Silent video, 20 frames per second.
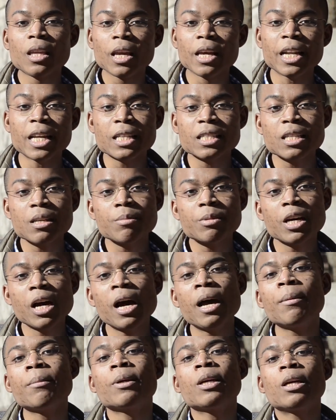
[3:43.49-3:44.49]
And at the same
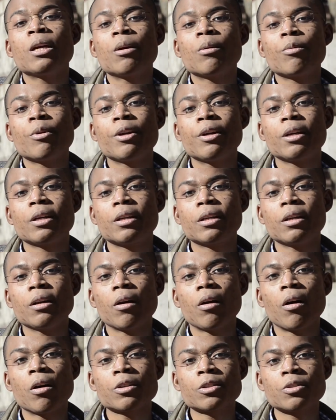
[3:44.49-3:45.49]
time, we
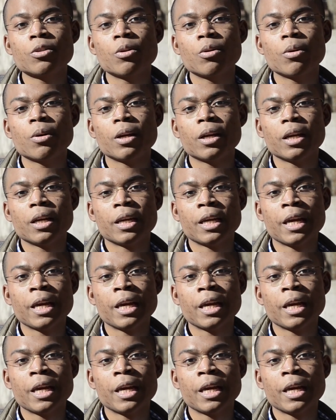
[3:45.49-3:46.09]
also